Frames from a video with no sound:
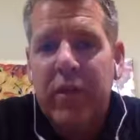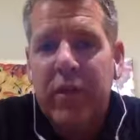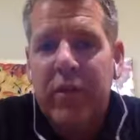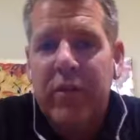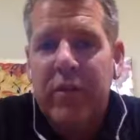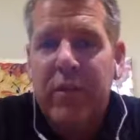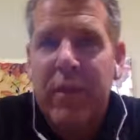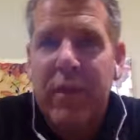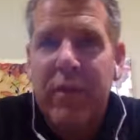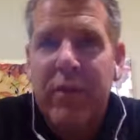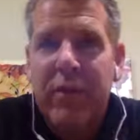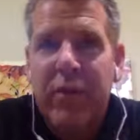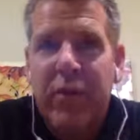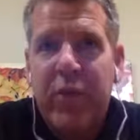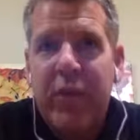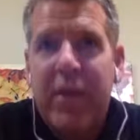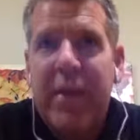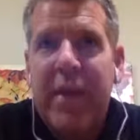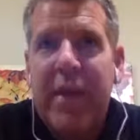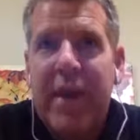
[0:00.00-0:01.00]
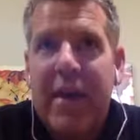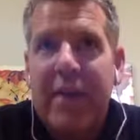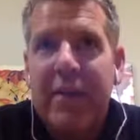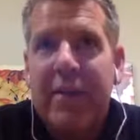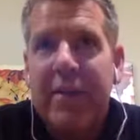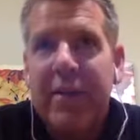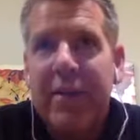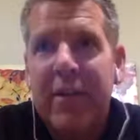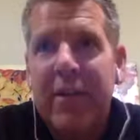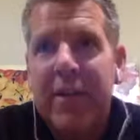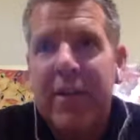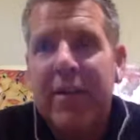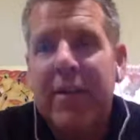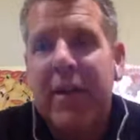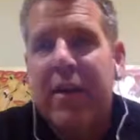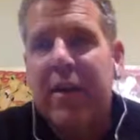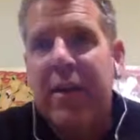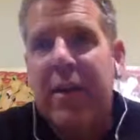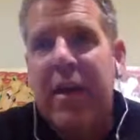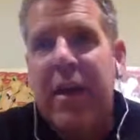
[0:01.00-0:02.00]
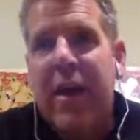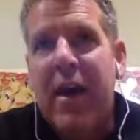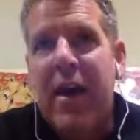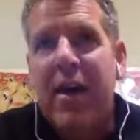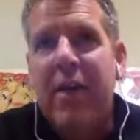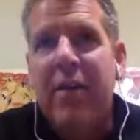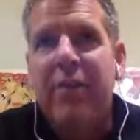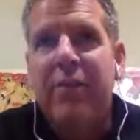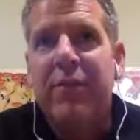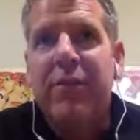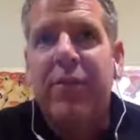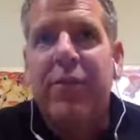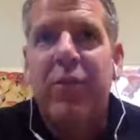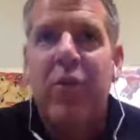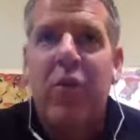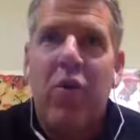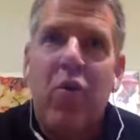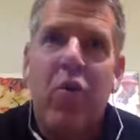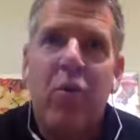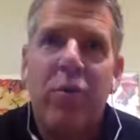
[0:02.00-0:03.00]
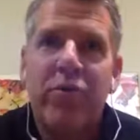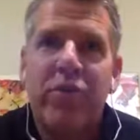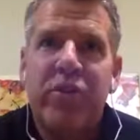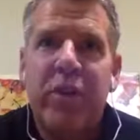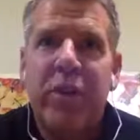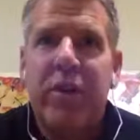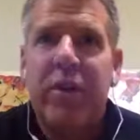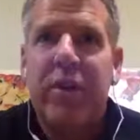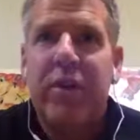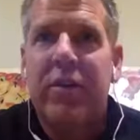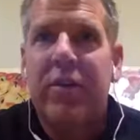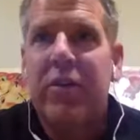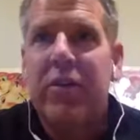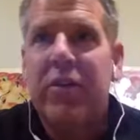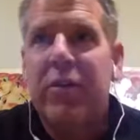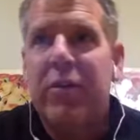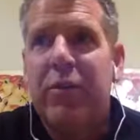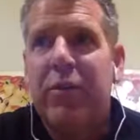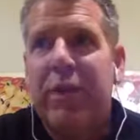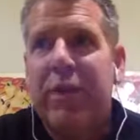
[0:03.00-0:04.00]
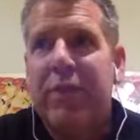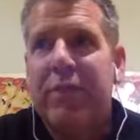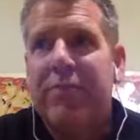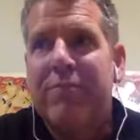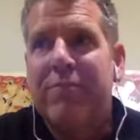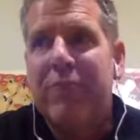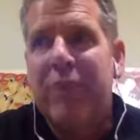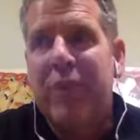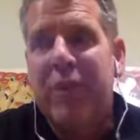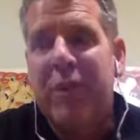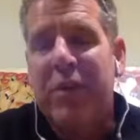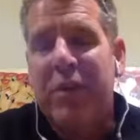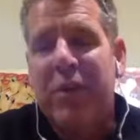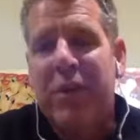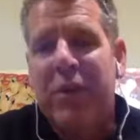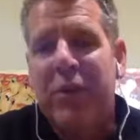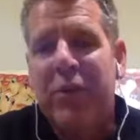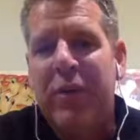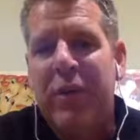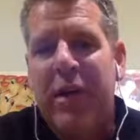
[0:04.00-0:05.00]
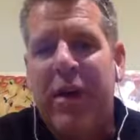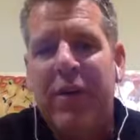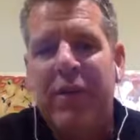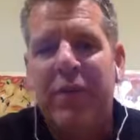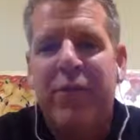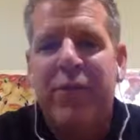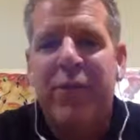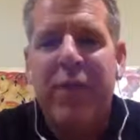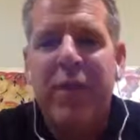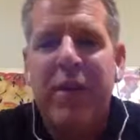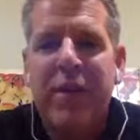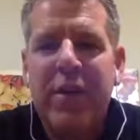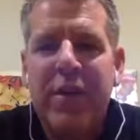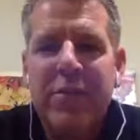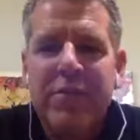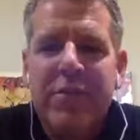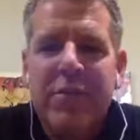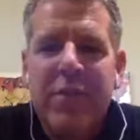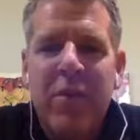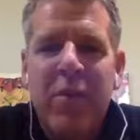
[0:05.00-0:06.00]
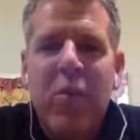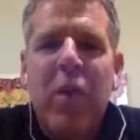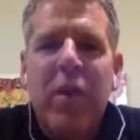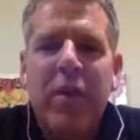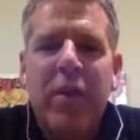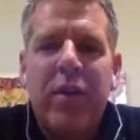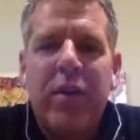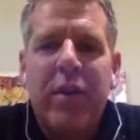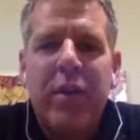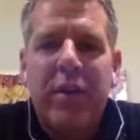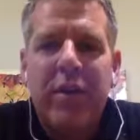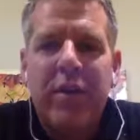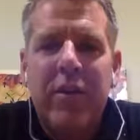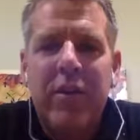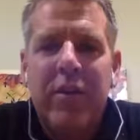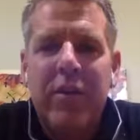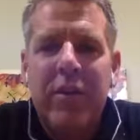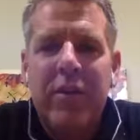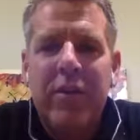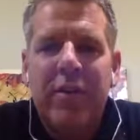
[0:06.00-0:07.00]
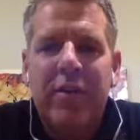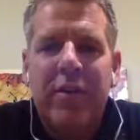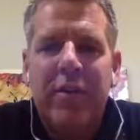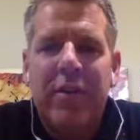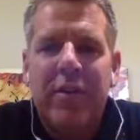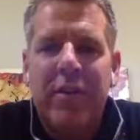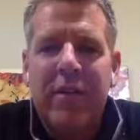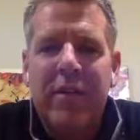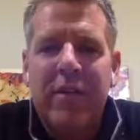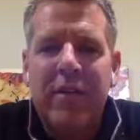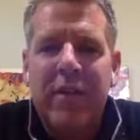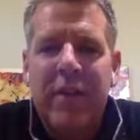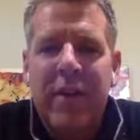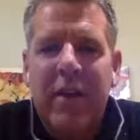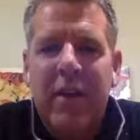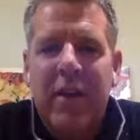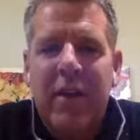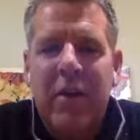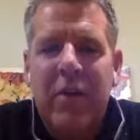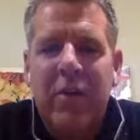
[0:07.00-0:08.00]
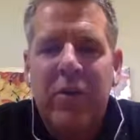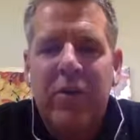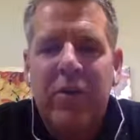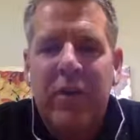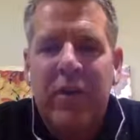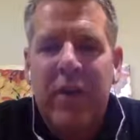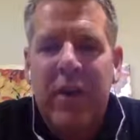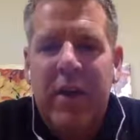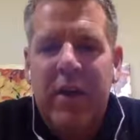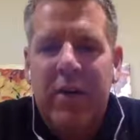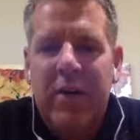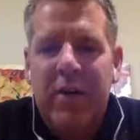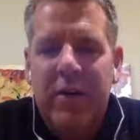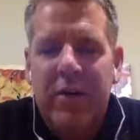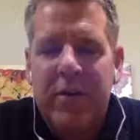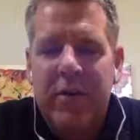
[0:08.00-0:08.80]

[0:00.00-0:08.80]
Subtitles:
So kids might forget that they have a home share to do, but really when they only have one thing to do, it kind of narrows it down.